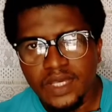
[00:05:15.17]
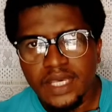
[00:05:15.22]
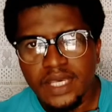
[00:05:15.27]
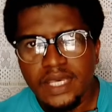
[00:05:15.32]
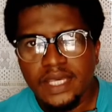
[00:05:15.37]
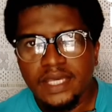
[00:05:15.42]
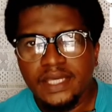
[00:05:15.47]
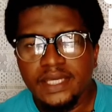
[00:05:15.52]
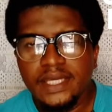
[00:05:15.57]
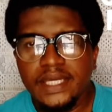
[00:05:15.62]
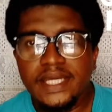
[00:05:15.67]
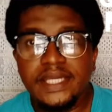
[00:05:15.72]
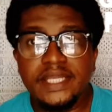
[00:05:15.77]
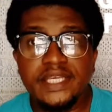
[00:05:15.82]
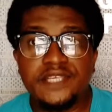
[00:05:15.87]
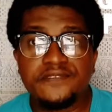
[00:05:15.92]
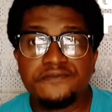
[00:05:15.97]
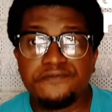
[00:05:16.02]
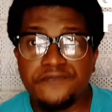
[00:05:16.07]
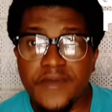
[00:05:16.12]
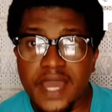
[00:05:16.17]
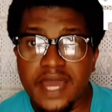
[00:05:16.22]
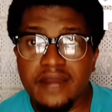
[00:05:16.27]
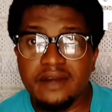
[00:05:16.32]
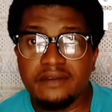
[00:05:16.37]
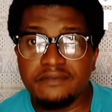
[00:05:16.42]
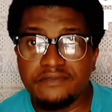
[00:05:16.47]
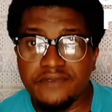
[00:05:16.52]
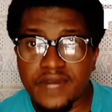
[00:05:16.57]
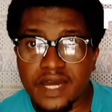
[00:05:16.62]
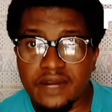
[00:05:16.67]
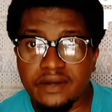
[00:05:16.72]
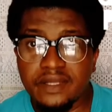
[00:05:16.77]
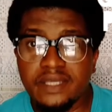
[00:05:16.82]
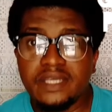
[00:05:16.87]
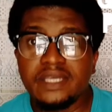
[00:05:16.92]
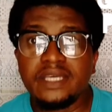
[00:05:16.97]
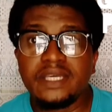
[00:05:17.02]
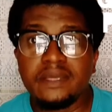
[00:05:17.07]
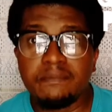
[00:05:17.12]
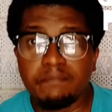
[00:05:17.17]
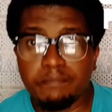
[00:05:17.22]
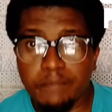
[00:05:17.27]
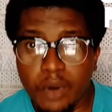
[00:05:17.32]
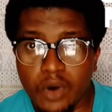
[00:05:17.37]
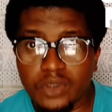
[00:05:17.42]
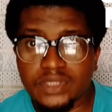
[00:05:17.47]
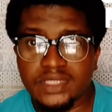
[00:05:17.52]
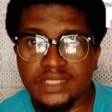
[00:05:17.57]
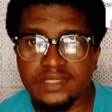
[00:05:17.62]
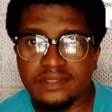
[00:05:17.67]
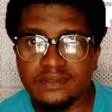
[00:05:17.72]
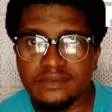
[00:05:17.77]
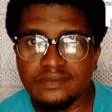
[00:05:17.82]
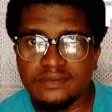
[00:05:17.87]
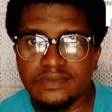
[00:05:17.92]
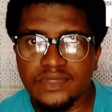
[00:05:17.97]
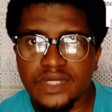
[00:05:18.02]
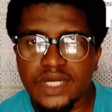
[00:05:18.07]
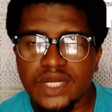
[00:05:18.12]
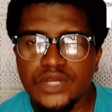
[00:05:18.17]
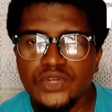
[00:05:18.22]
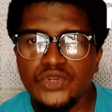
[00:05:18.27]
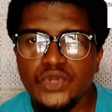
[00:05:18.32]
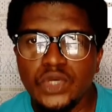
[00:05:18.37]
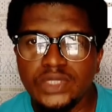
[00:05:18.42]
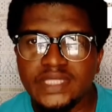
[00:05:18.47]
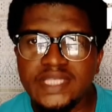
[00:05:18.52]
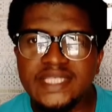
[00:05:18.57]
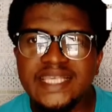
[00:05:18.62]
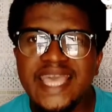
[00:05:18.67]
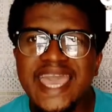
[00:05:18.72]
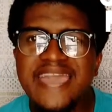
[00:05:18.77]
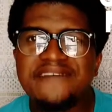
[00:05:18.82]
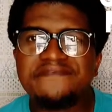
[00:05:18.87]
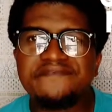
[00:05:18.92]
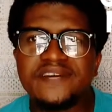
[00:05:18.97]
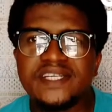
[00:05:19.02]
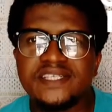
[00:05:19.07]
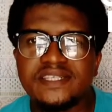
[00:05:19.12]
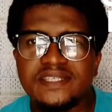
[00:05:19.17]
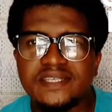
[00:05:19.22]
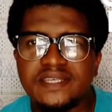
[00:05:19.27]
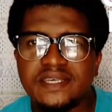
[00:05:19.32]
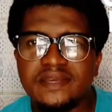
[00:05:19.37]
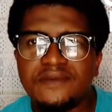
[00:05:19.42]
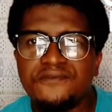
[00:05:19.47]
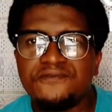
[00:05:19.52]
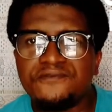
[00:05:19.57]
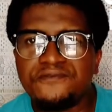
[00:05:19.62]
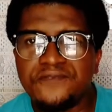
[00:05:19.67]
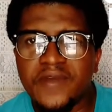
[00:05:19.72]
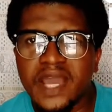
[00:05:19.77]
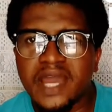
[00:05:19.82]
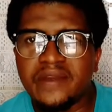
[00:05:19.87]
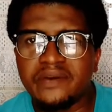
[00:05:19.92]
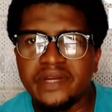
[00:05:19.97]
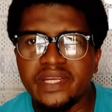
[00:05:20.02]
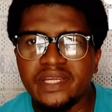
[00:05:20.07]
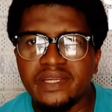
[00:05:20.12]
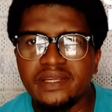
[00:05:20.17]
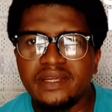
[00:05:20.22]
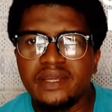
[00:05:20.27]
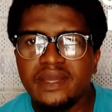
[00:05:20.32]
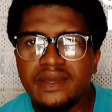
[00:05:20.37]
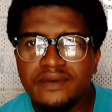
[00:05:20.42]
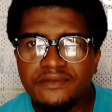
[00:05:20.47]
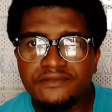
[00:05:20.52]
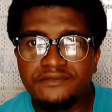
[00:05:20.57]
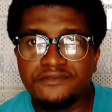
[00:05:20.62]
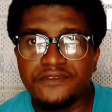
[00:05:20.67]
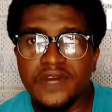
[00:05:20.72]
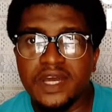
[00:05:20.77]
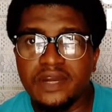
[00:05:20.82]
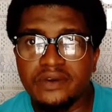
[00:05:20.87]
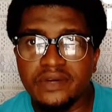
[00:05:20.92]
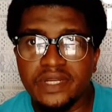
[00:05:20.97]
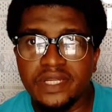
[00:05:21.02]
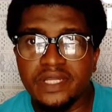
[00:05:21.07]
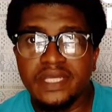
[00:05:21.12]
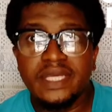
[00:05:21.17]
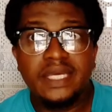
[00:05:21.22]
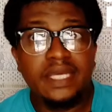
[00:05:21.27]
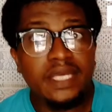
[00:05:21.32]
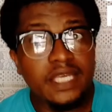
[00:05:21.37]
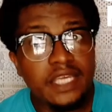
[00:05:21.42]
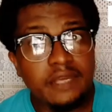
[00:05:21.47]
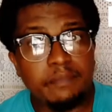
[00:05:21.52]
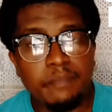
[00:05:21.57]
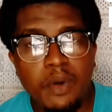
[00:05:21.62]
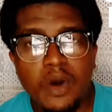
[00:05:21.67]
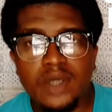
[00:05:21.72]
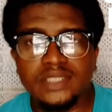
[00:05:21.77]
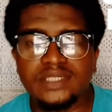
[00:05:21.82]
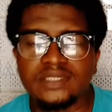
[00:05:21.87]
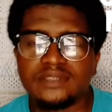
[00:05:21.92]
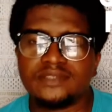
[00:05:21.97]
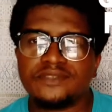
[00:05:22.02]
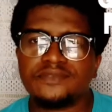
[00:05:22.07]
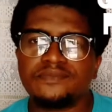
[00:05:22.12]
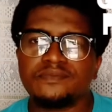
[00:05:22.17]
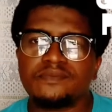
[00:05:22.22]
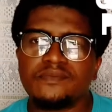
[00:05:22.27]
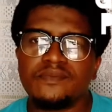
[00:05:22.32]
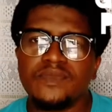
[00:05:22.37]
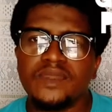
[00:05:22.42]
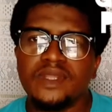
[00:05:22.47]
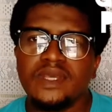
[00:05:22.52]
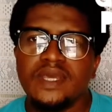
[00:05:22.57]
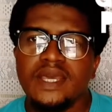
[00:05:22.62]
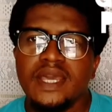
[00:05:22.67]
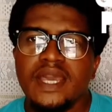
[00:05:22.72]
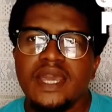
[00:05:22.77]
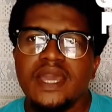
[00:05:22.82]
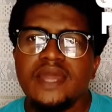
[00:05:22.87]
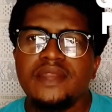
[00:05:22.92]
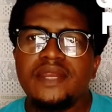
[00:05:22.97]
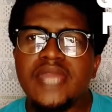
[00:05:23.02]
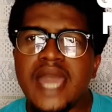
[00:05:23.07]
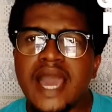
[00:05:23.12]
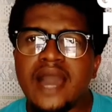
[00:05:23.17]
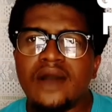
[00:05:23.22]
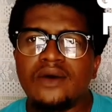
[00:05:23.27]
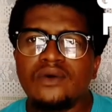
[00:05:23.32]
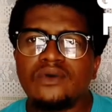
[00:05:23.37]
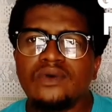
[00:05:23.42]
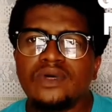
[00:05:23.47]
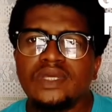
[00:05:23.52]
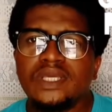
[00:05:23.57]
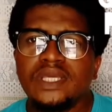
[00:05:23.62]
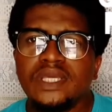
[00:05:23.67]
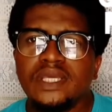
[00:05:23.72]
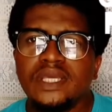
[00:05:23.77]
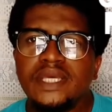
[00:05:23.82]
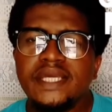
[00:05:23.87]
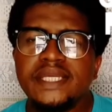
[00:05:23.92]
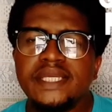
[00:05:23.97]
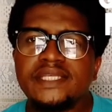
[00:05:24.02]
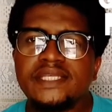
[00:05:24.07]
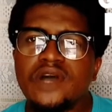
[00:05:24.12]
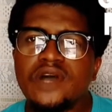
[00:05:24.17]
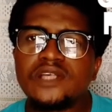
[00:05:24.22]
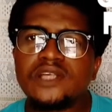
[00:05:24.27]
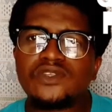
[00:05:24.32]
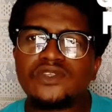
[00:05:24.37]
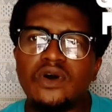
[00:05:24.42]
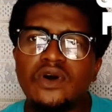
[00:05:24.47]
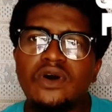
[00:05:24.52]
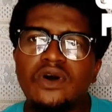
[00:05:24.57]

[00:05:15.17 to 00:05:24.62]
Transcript: It is very, very important. Notice the emphasis. Very, very important. Now, it is also